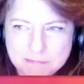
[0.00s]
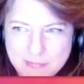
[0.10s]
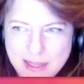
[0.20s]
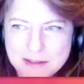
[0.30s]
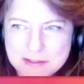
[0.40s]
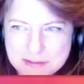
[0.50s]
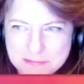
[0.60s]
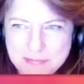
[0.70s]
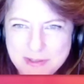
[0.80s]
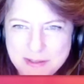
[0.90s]
Yes.
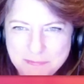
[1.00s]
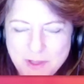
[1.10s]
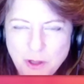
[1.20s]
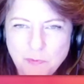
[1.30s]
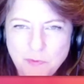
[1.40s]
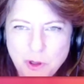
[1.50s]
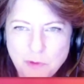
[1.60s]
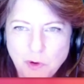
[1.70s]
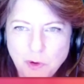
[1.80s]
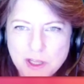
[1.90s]

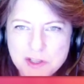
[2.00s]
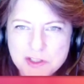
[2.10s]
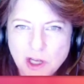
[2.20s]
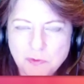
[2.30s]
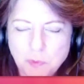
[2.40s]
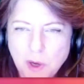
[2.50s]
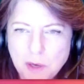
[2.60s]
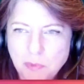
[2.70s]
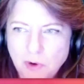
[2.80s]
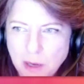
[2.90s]
You've only solved
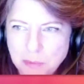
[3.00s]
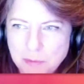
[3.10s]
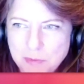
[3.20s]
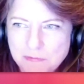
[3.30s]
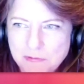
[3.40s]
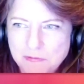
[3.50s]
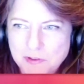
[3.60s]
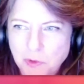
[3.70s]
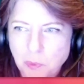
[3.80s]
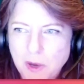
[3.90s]
one problem and
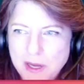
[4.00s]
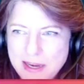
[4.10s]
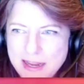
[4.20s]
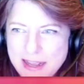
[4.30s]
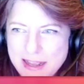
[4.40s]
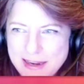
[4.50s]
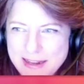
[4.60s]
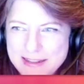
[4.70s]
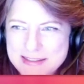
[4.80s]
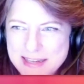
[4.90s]
fulfilled one need
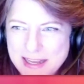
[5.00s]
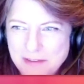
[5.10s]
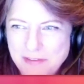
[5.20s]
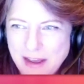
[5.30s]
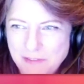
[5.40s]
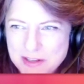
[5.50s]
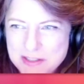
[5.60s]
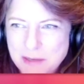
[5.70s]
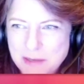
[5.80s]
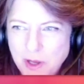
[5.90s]
instead of having
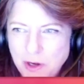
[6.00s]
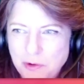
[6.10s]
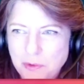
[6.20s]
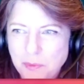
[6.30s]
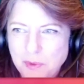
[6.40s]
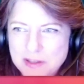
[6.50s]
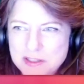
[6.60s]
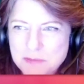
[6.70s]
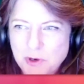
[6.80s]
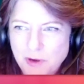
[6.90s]
someone who is
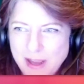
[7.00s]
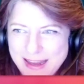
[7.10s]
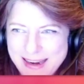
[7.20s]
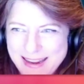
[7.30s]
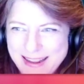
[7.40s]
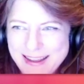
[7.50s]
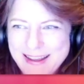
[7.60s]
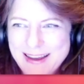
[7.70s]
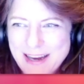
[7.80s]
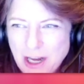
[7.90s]
spearheading
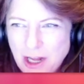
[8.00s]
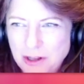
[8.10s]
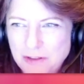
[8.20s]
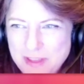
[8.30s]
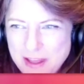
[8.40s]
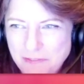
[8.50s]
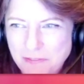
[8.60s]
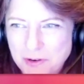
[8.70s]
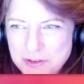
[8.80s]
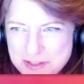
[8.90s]
all of the
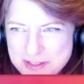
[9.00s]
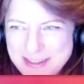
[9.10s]
efforts